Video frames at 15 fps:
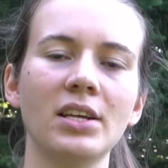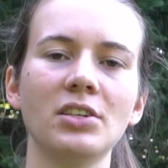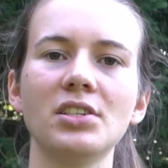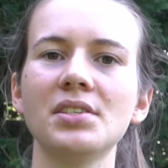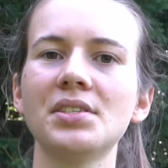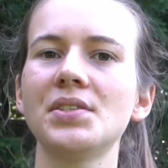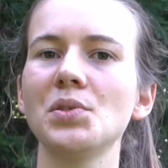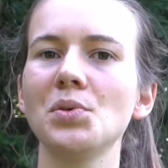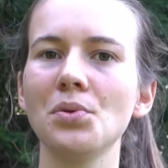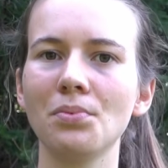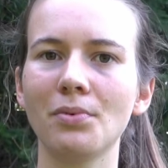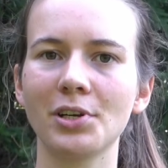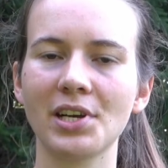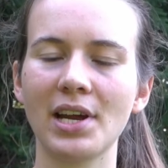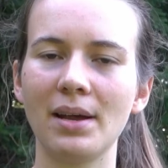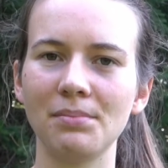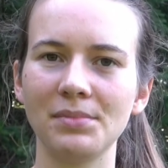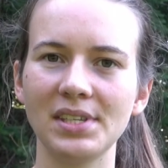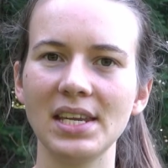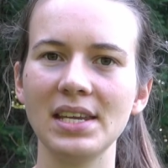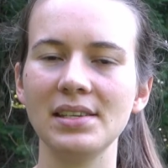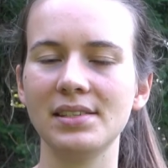Just do what
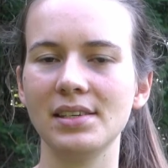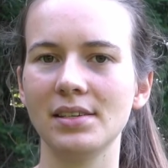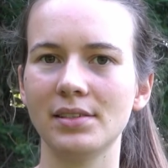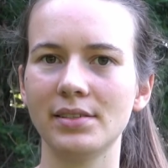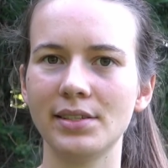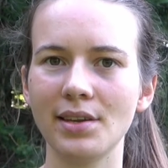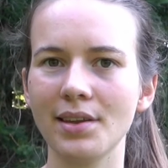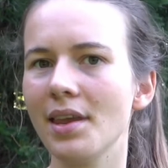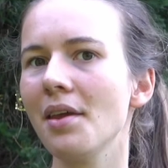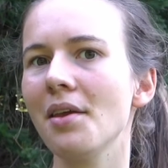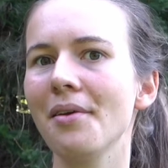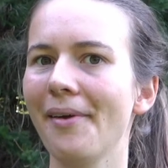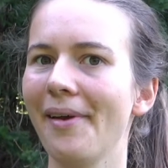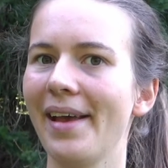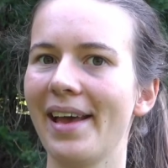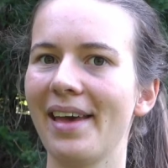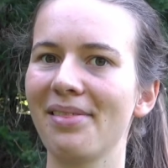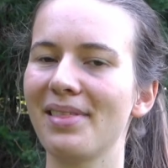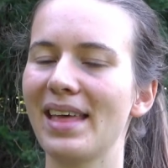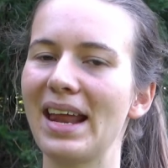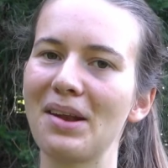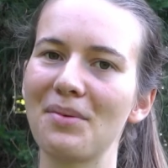comes easiest to you,
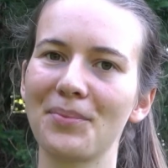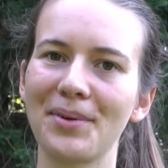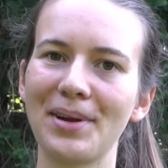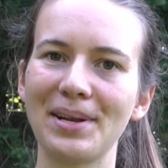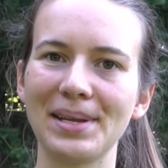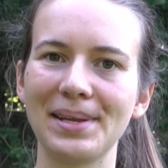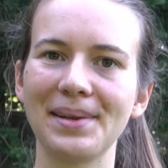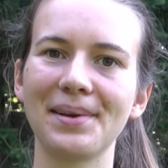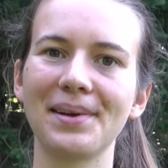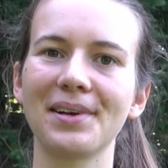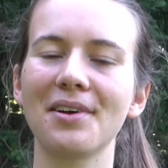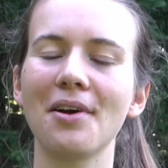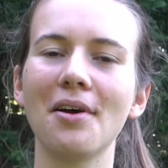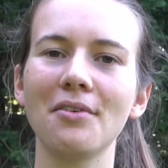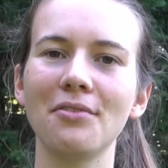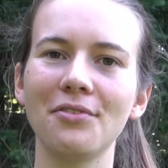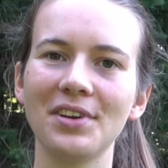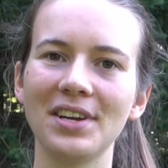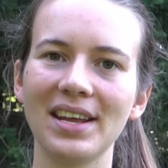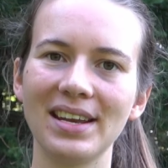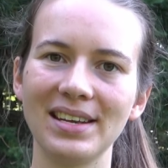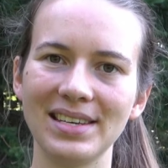and then when you're
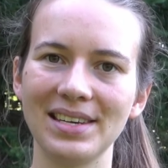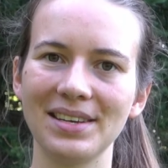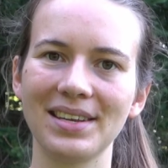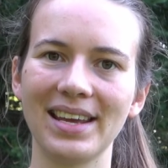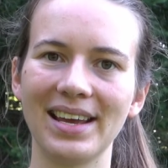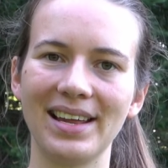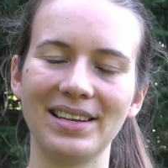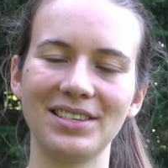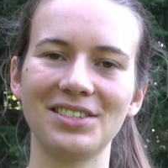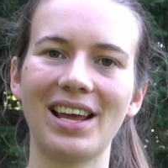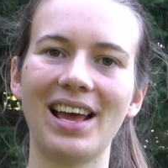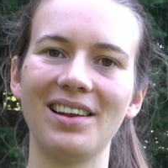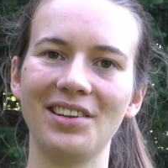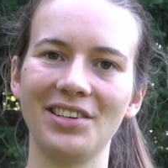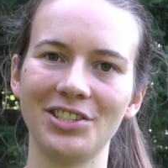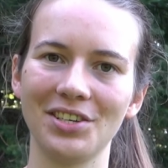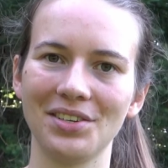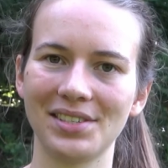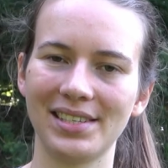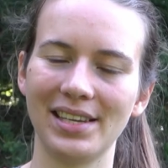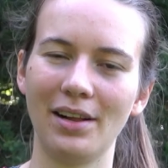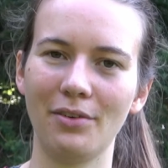confident, you can challenge
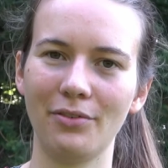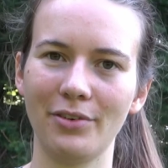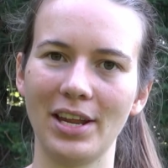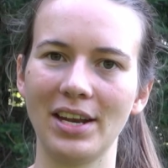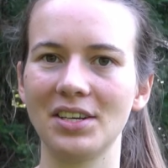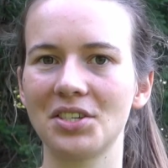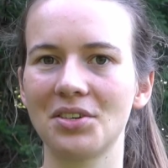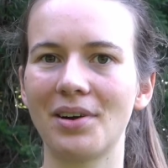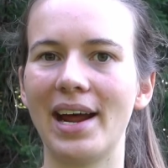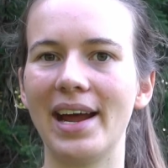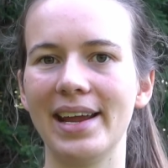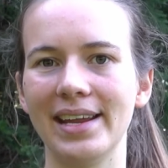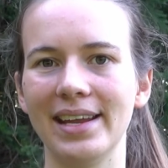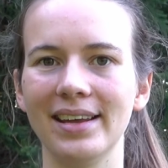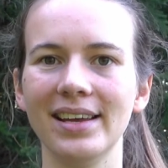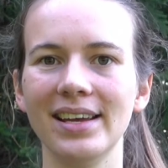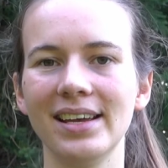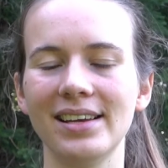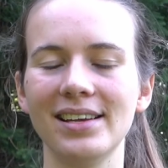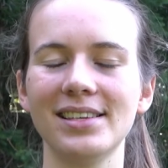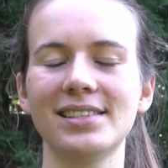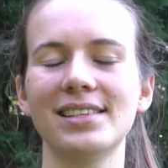yourself and try
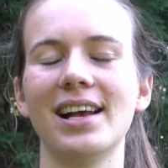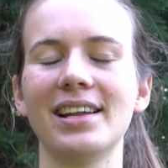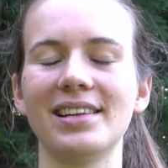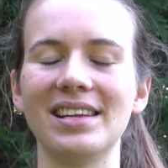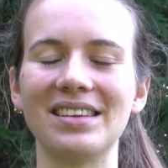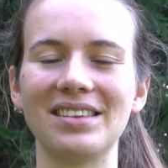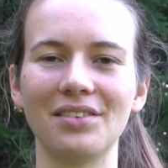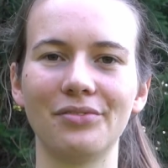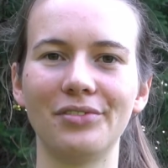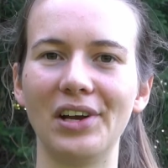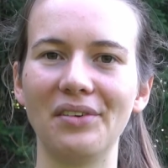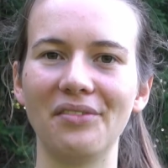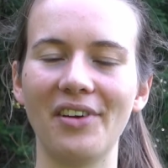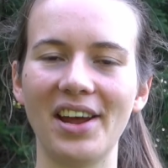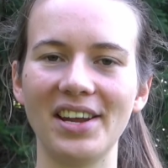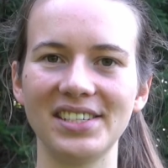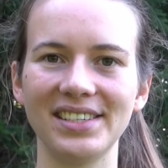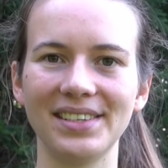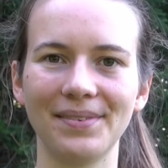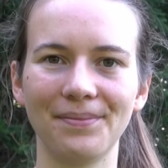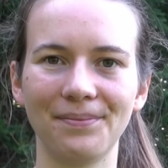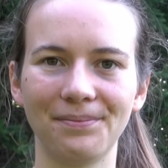a slightly different version.